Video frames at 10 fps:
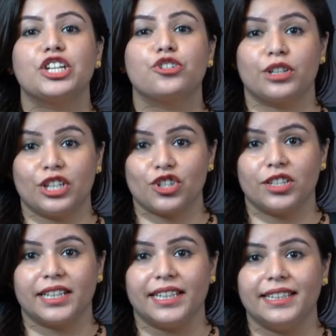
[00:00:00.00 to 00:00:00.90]

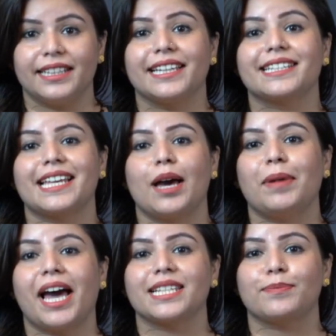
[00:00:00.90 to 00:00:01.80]
Traditionally, the exam
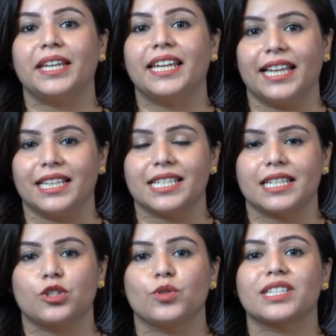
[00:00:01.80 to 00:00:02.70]
has been held
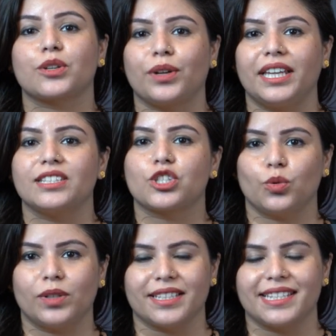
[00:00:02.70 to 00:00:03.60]
to screen
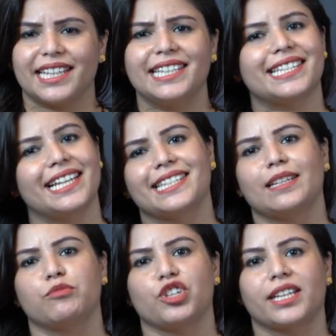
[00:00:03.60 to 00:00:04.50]
students in six
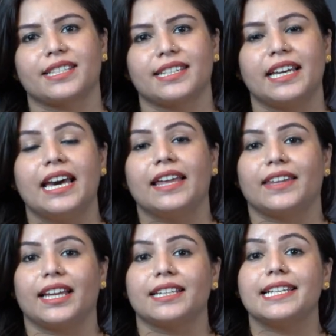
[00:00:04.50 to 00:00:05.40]
subjects,
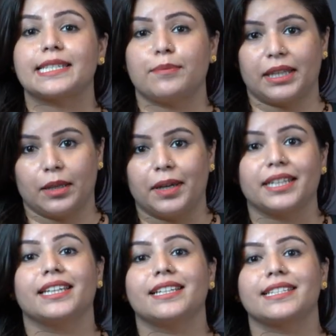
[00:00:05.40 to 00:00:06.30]
that is
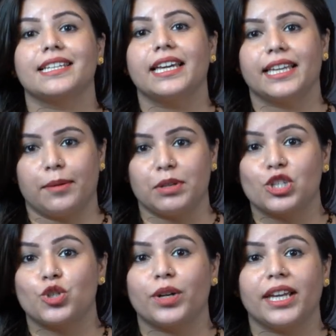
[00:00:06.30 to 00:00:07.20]
mathematics,
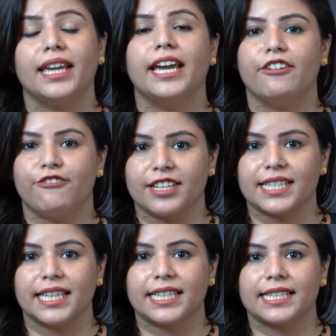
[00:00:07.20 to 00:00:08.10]
chemistry,
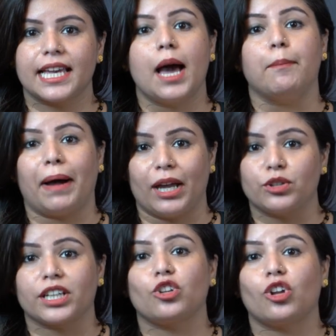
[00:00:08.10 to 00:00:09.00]
physics,
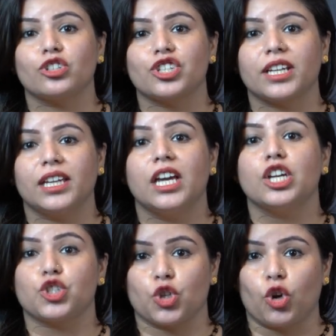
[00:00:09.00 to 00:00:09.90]
biotechnology,
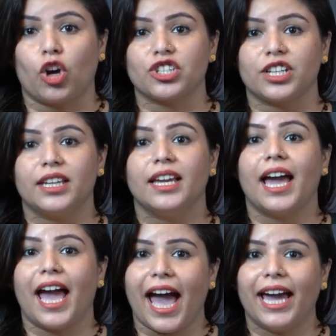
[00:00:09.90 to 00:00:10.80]
geology,
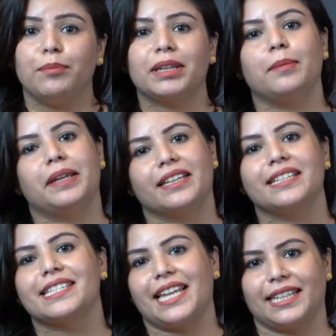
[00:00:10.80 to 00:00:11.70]
and
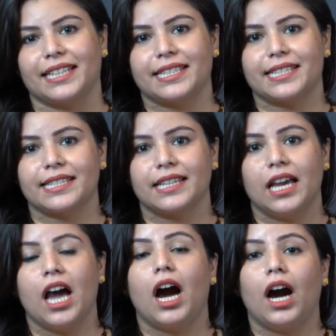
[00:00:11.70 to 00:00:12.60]
mathematical statics.
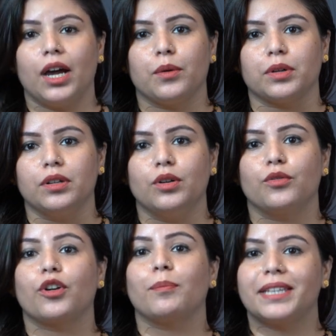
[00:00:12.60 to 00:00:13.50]
However,
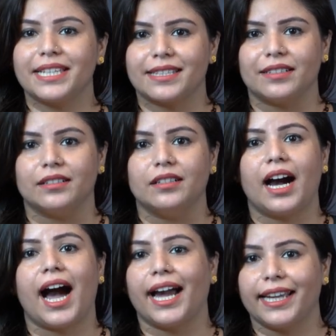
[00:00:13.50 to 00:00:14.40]
from this year,
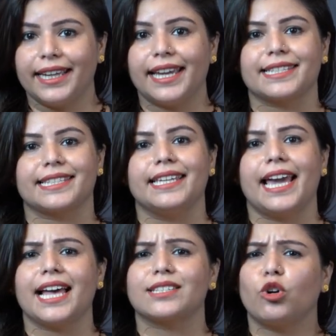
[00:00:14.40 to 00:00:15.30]
IISc
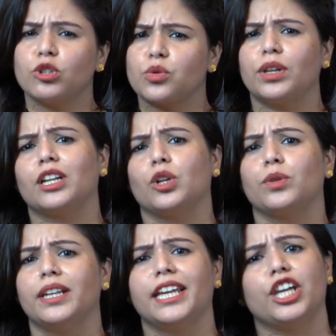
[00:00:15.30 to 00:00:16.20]
has also
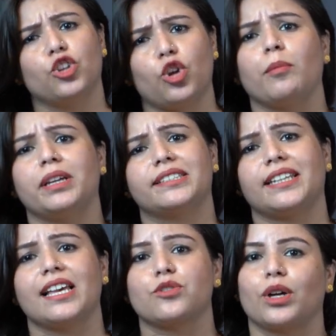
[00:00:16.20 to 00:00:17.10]
included economics
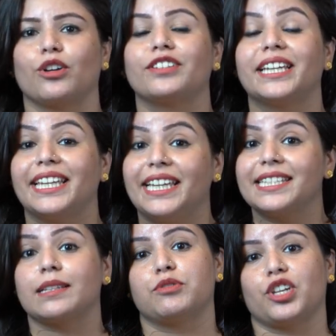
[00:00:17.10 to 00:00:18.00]
as one of the key
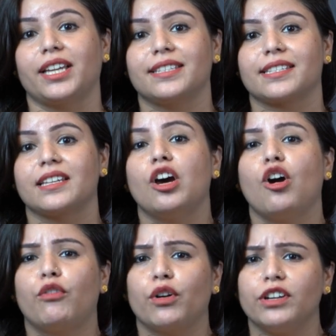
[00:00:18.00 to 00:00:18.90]
subjects
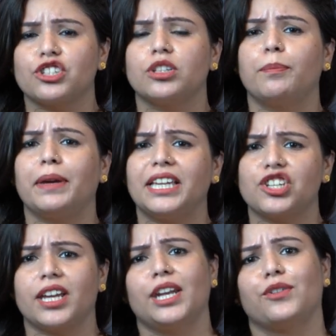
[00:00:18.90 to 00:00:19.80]
for which the
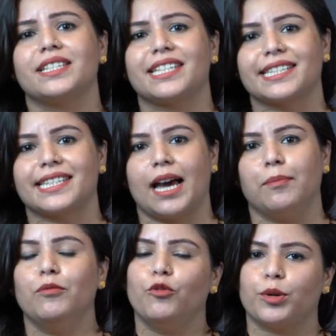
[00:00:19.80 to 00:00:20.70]
PG entrance
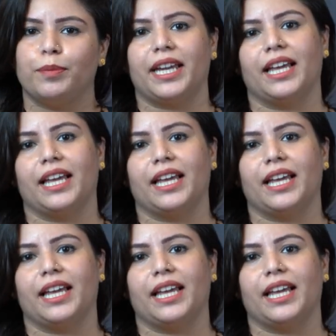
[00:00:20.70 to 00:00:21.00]
exam would be